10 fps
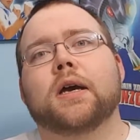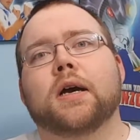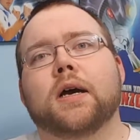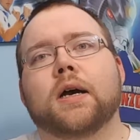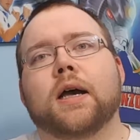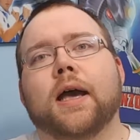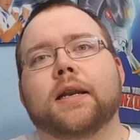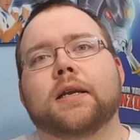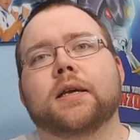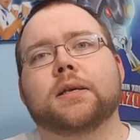uh,
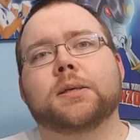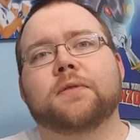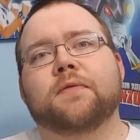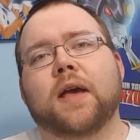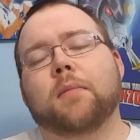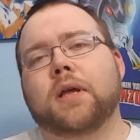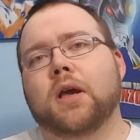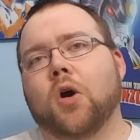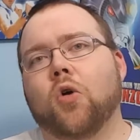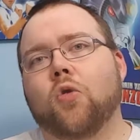at his family
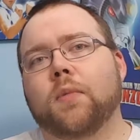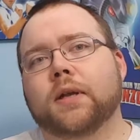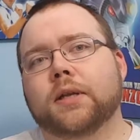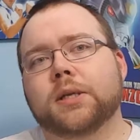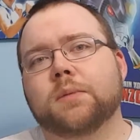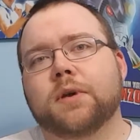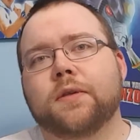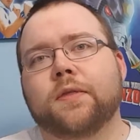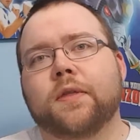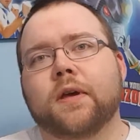home, Elizabeth.